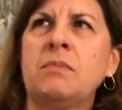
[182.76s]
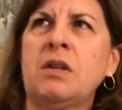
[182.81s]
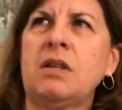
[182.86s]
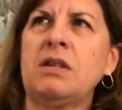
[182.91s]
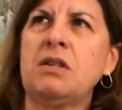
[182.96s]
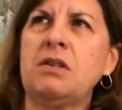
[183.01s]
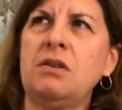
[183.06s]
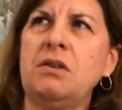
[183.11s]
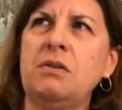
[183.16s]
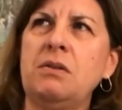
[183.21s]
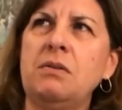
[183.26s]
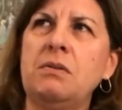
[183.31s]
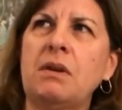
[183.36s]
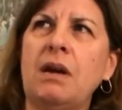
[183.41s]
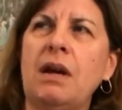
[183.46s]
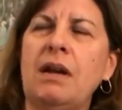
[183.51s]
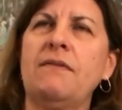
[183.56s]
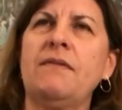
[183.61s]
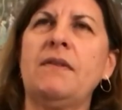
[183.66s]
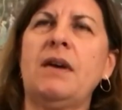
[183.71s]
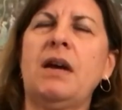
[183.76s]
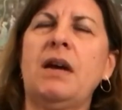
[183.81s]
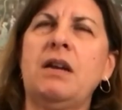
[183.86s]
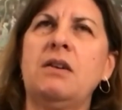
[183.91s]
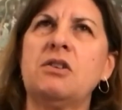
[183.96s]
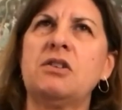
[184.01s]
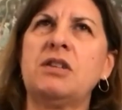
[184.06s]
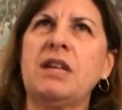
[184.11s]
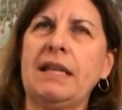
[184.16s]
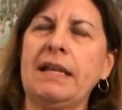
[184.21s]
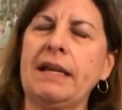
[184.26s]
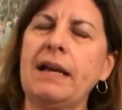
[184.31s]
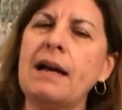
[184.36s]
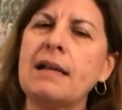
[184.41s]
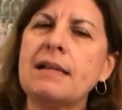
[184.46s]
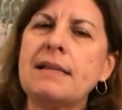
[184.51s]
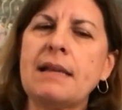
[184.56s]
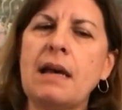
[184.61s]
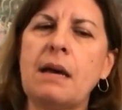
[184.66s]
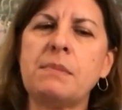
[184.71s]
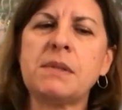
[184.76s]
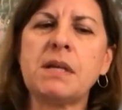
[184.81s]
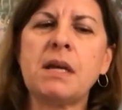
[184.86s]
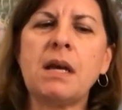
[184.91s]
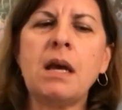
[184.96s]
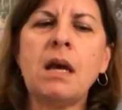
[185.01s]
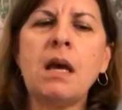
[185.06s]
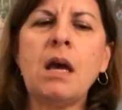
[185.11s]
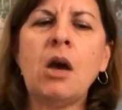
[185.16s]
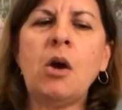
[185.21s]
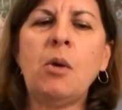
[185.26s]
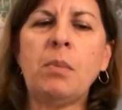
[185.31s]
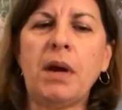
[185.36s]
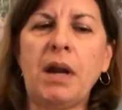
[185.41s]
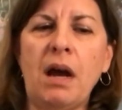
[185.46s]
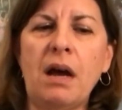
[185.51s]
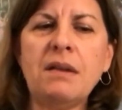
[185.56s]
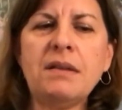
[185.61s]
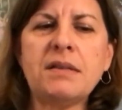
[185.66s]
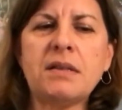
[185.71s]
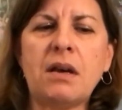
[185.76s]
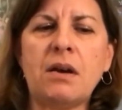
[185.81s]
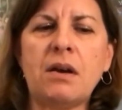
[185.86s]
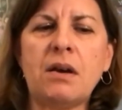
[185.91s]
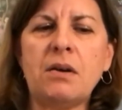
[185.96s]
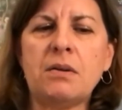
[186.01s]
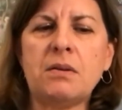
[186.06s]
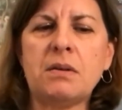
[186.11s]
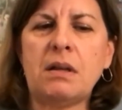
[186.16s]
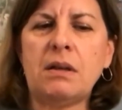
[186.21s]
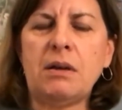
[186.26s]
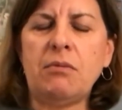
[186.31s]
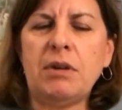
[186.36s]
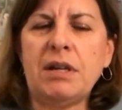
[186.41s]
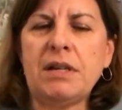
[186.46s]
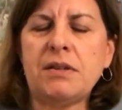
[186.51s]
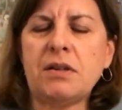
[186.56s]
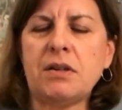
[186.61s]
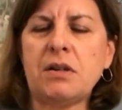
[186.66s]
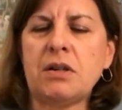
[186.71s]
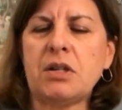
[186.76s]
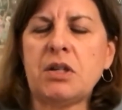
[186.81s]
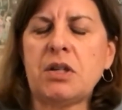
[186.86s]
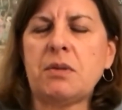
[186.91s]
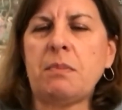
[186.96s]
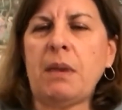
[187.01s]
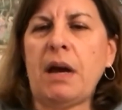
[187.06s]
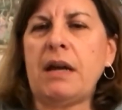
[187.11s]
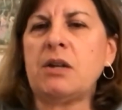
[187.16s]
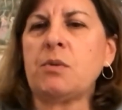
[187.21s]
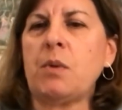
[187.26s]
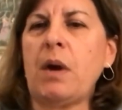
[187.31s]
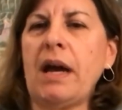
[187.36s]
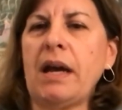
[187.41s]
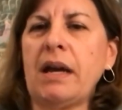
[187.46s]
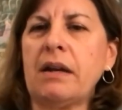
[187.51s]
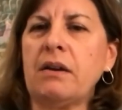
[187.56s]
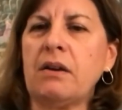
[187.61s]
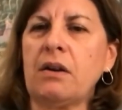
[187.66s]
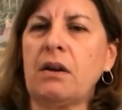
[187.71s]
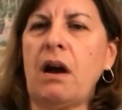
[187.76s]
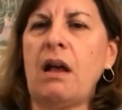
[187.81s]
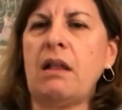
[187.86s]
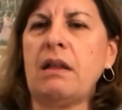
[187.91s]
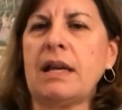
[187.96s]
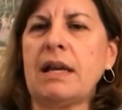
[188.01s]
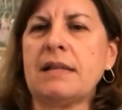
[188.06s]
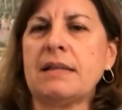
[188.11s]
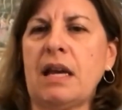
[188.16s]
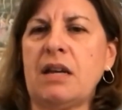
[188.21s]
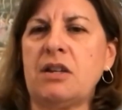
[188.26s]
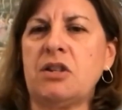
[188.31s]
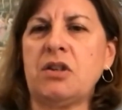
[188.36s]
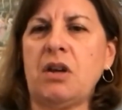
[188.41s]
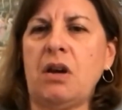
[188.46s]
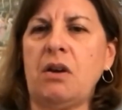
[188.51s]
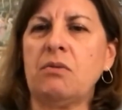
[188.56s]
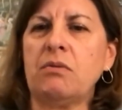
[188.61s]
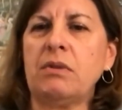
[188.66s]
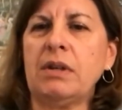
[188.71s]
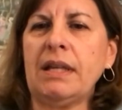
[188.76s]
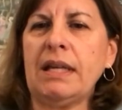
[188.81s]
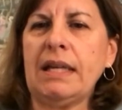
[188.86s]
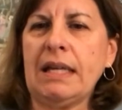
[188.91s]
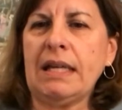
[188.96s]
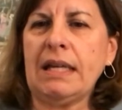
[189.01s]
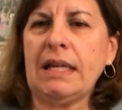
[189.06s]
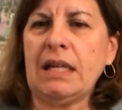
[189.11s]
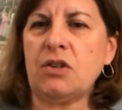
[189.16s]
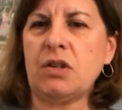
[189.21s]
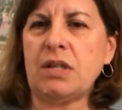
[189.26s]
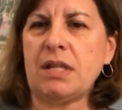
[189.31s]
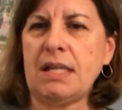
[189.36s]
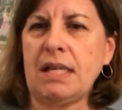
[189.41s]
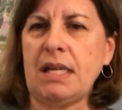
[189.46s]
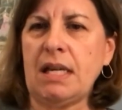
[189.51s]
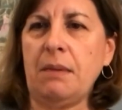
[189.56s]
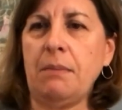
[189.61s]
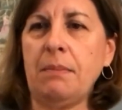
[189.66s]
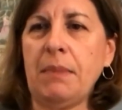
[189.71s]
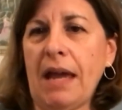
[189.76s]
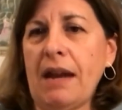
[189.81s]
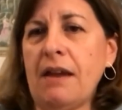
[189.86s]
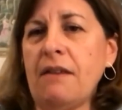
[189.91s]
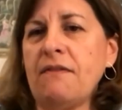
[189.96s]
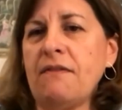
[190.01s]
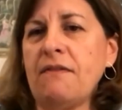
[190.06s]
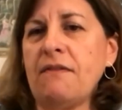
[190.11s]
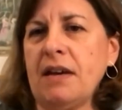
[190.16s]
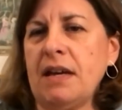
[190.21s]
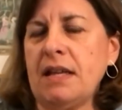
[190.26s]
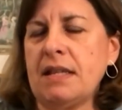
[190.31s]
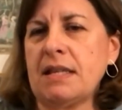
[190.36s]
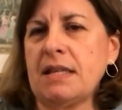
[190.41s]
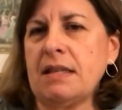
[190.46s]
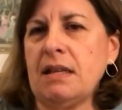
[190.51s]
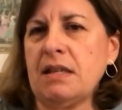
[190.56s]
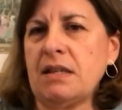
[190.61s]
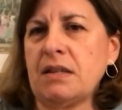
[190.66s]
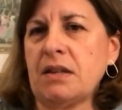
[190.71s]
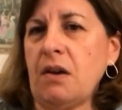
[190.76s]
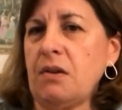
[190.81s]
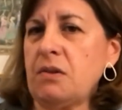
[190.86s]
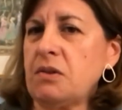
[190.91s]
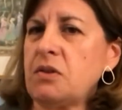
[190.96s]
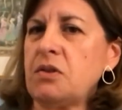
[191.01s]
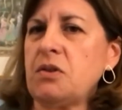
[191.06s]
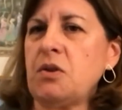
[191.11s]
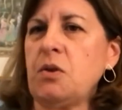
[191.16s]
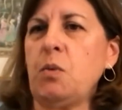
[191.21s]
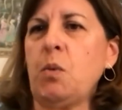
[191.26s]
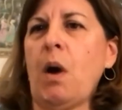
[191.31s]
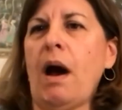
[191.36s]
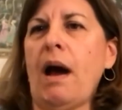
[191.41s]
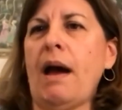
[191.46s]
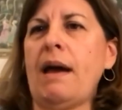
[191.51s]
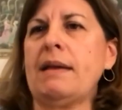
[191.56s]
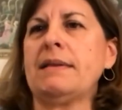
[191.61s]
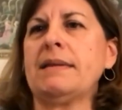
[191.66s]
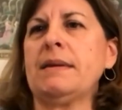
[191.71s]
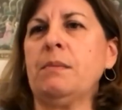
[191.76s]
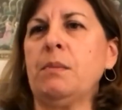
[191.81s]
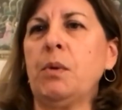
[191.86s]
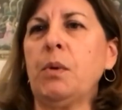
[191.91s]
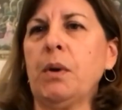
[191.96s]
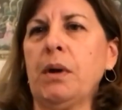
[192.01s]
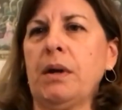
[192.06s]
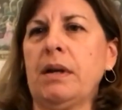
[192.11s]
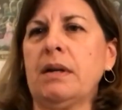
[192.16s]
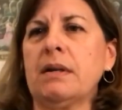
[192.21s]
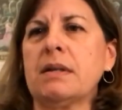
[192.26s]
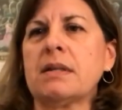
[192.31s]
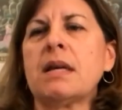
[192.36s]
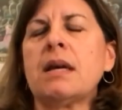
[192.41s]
to kind of understand the concept, but also research by Dweck and her colleagues has shown really interesting benefits, and this goes to why it's important.